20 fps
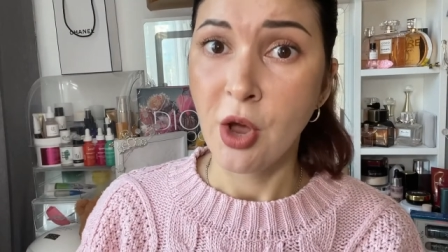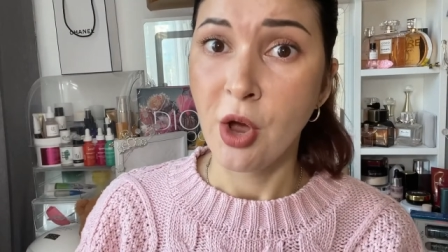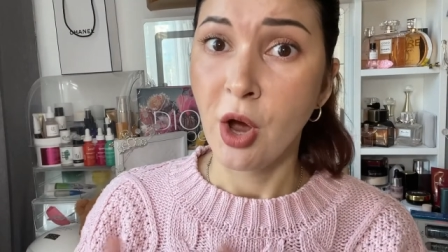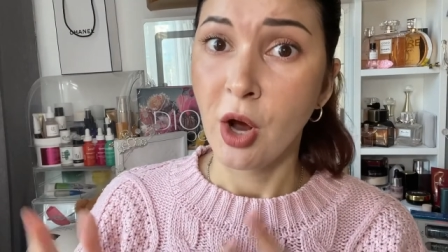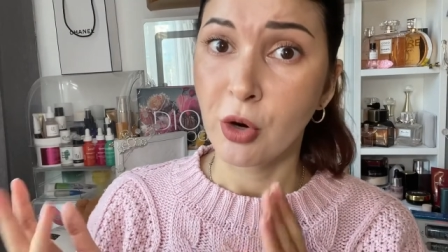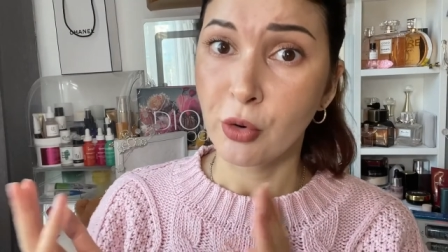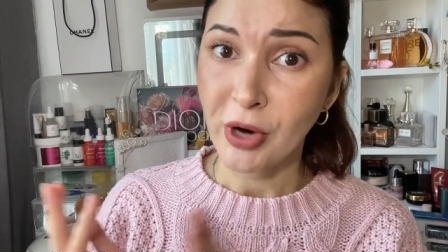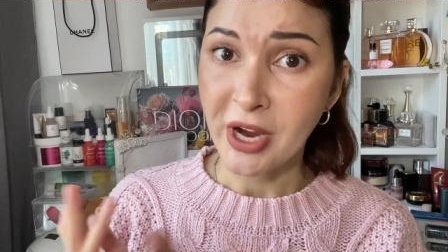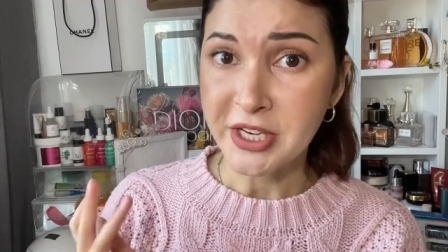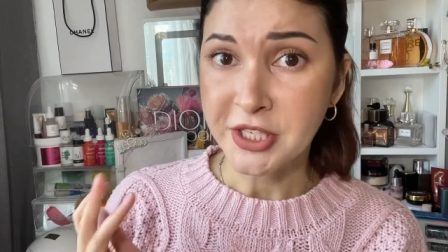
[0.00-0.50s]

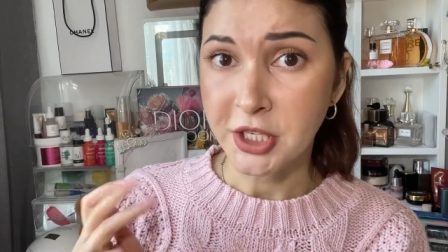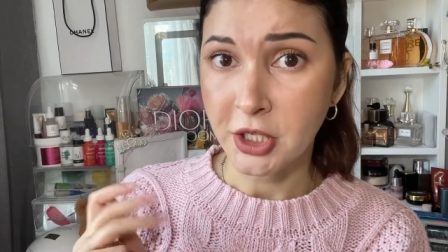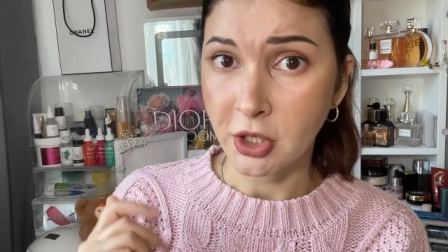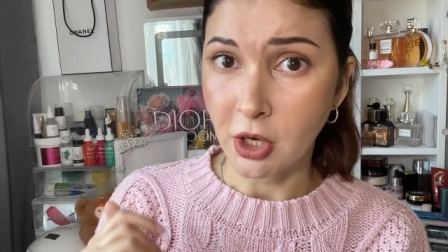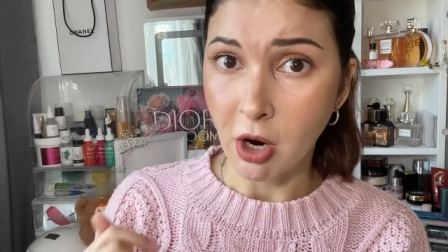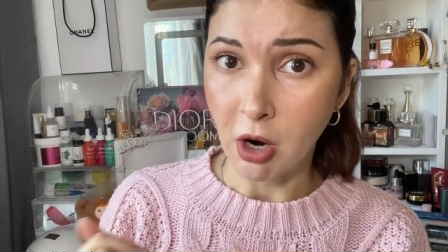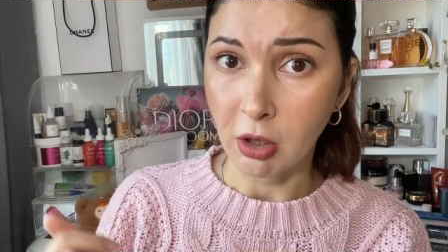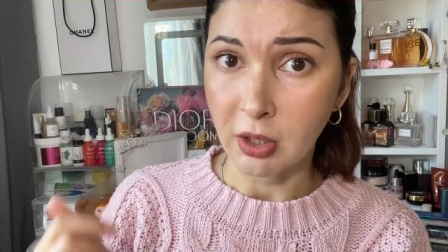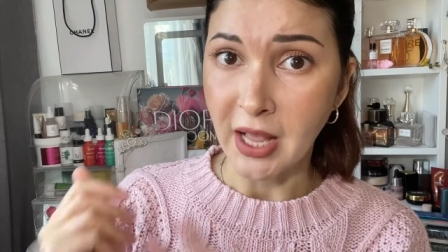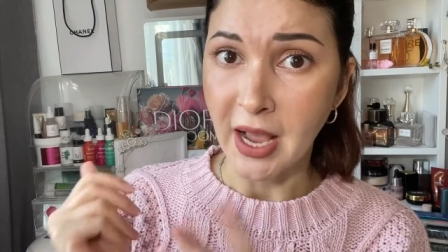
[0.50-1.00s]

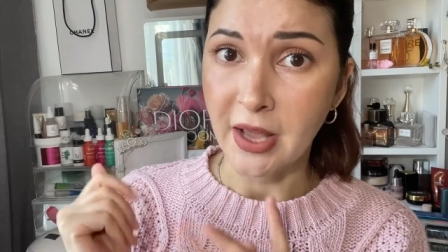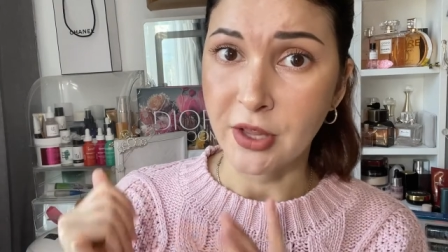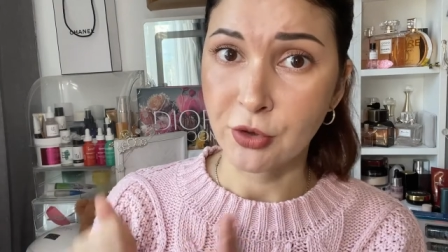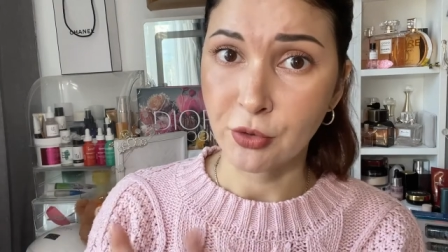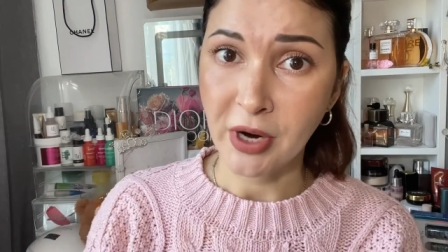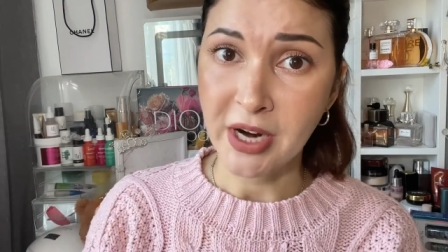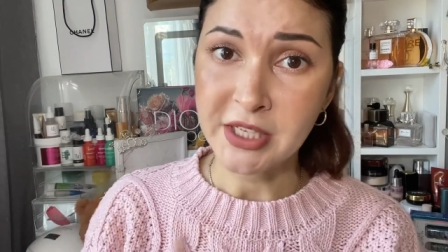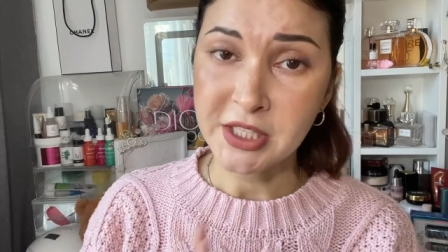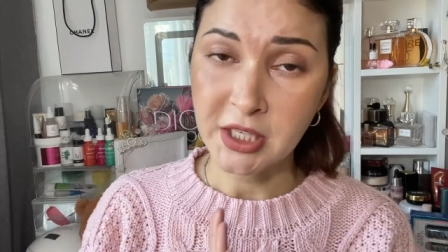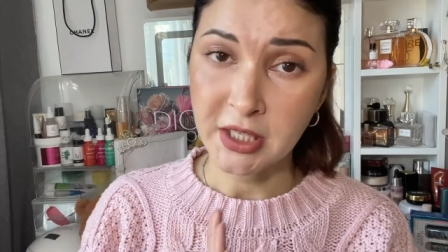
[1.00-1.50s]
Retinol and
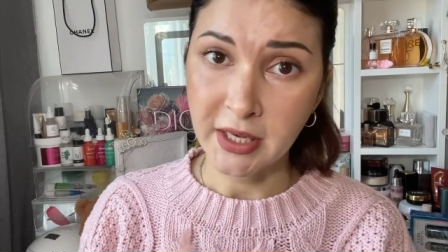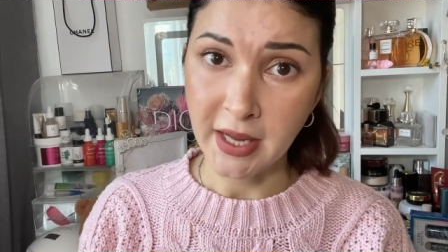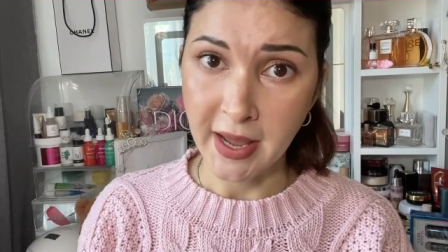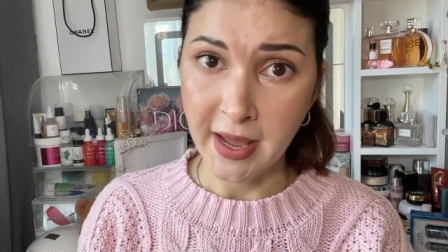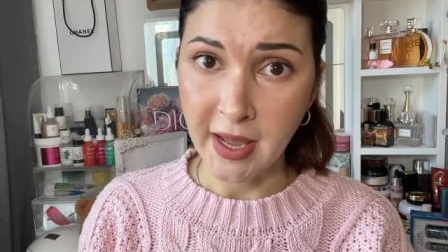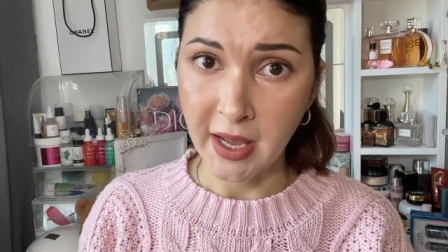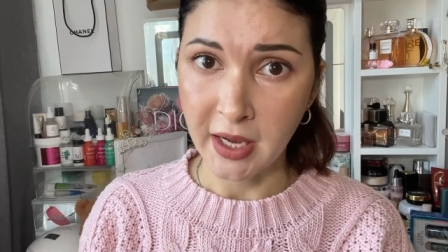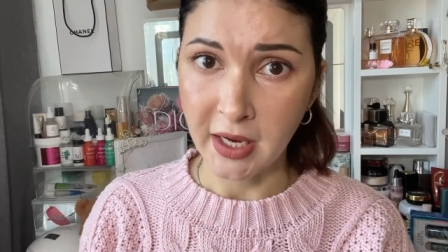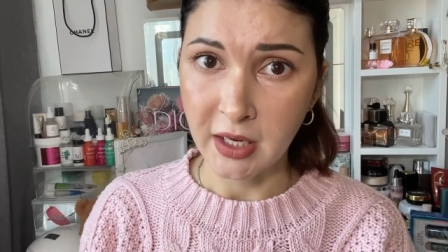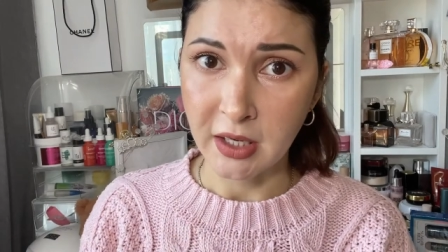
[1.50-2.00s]

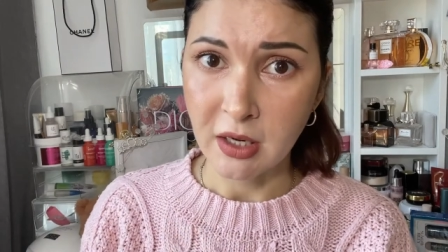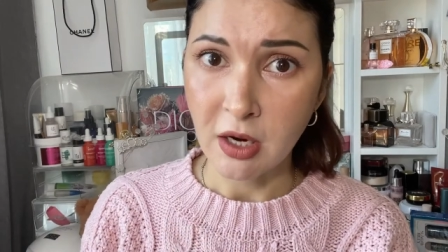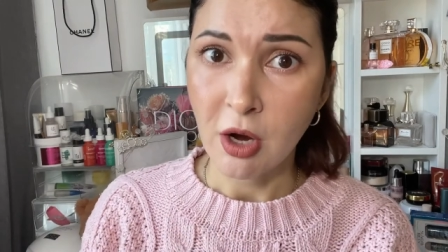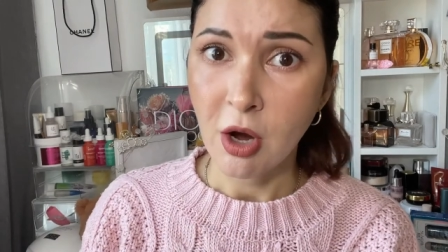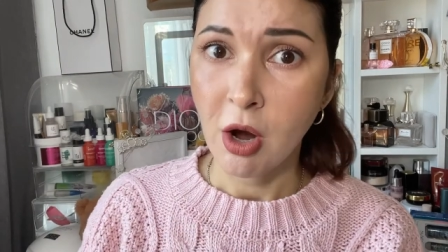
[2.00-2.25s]
Retin-A